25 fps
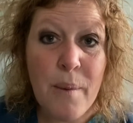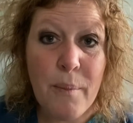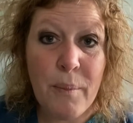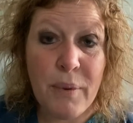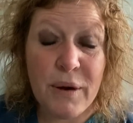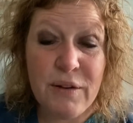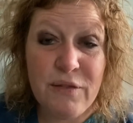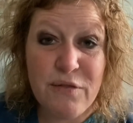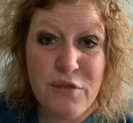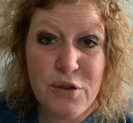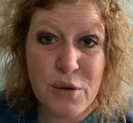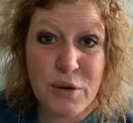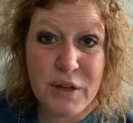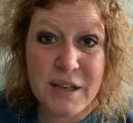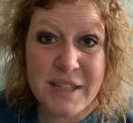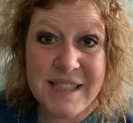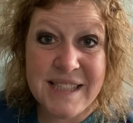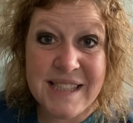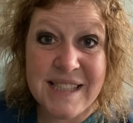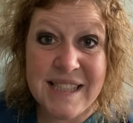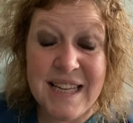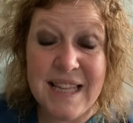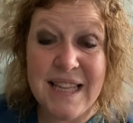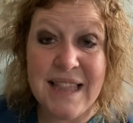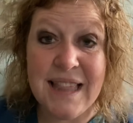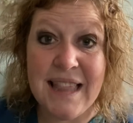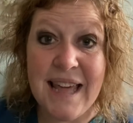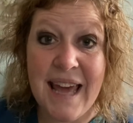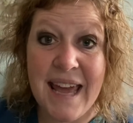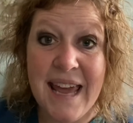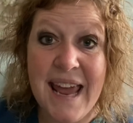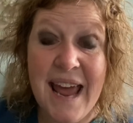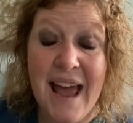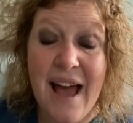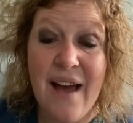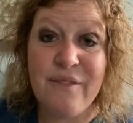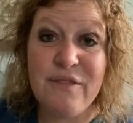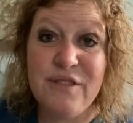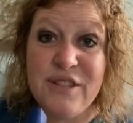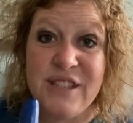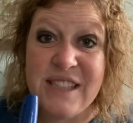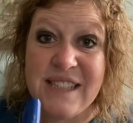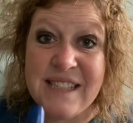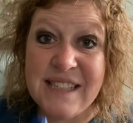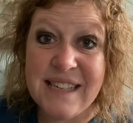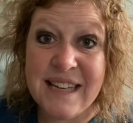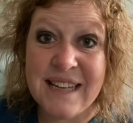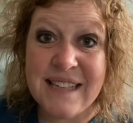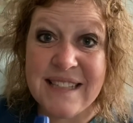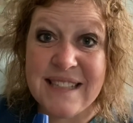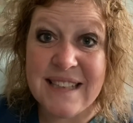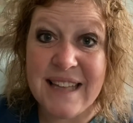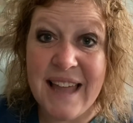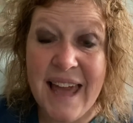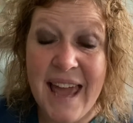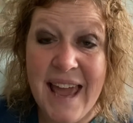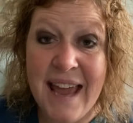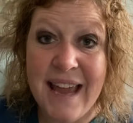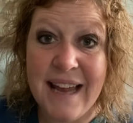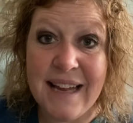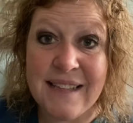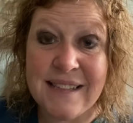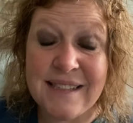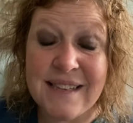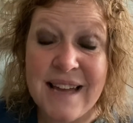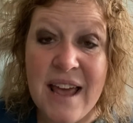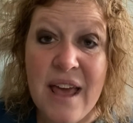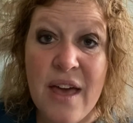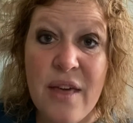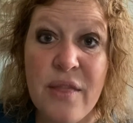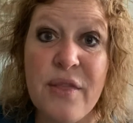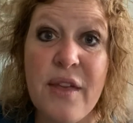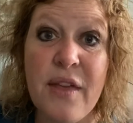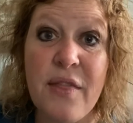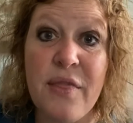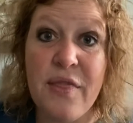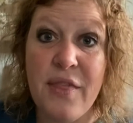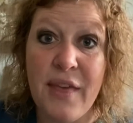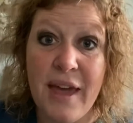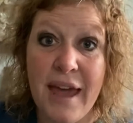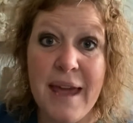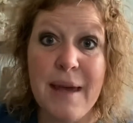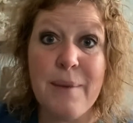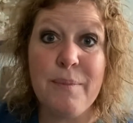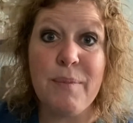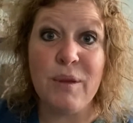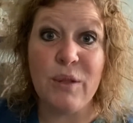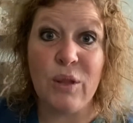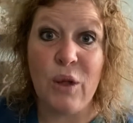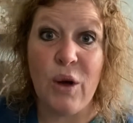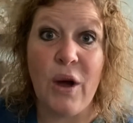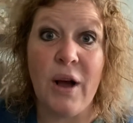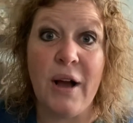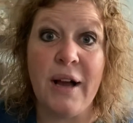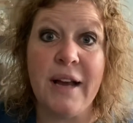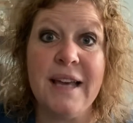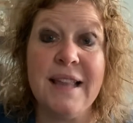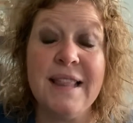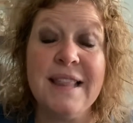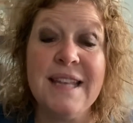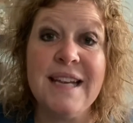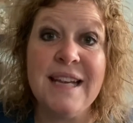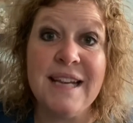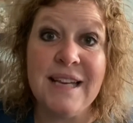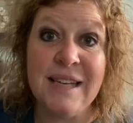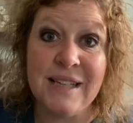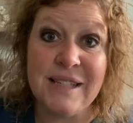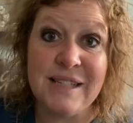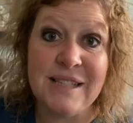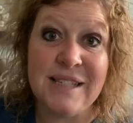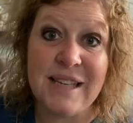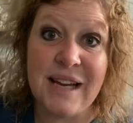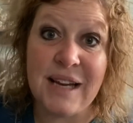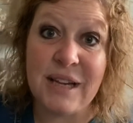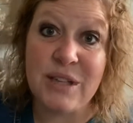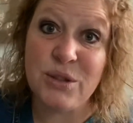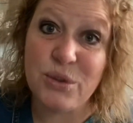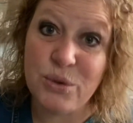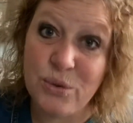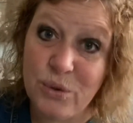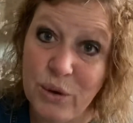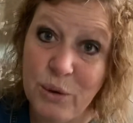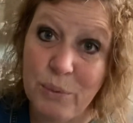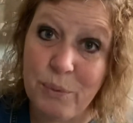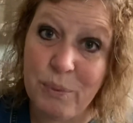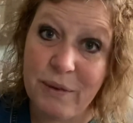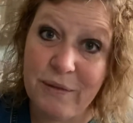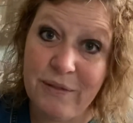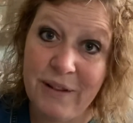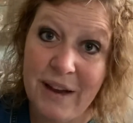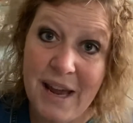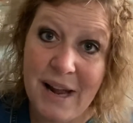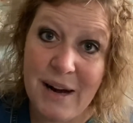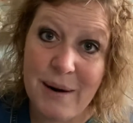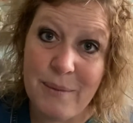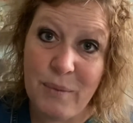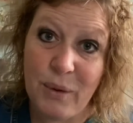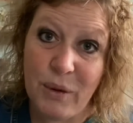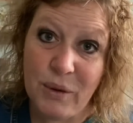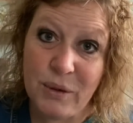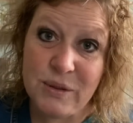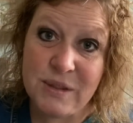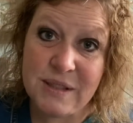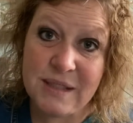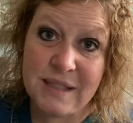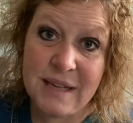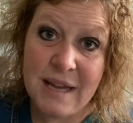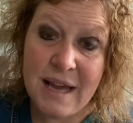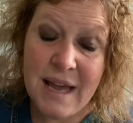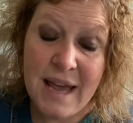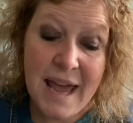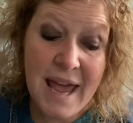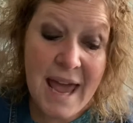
But if you can see they have 6 legs, then they belong in the insect group of animals.